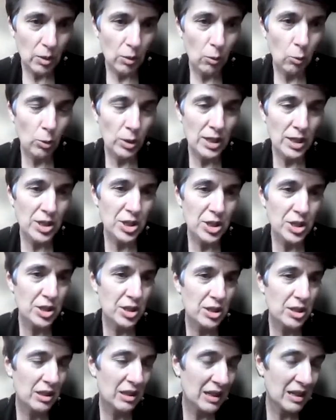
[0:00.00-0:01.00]

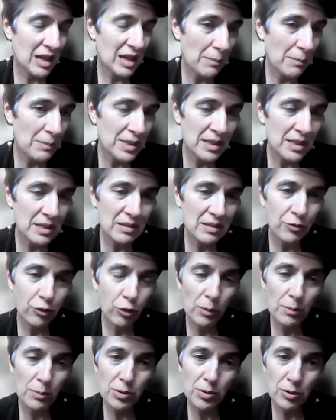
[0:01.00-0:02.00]
which comes in
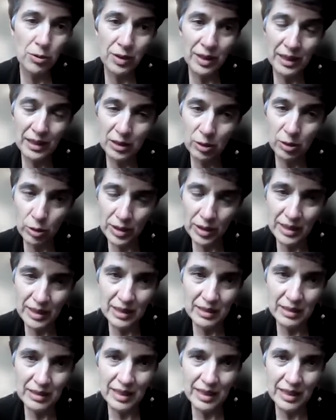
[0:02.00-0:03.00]
forms of electronic
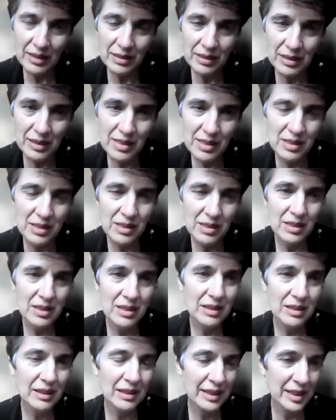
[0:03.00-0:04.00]
health records,
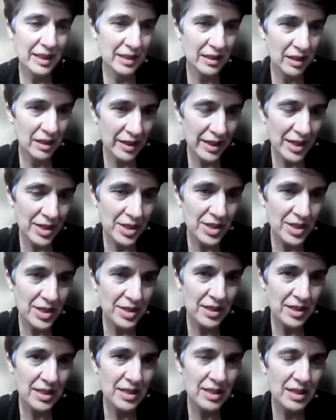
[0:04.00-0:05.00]
clinical
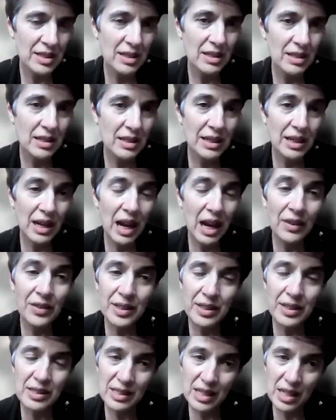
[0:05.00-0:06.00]
registries, and
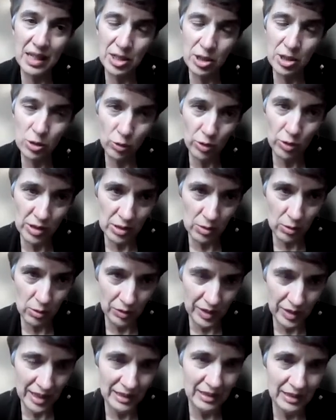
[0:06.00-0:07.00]
other such sources
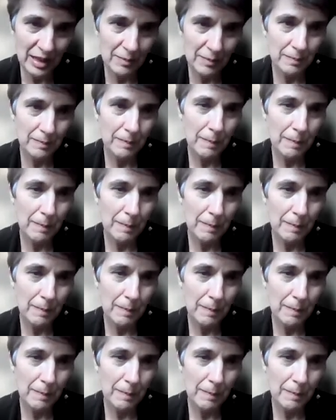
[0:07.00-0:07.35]
of data.